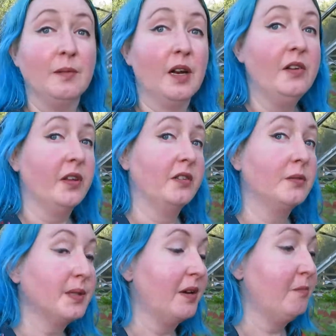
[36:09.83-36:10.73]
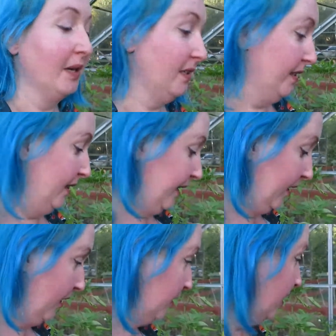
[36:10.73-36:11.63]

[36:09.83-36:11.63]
I like those. I've saved plenty of seed of those.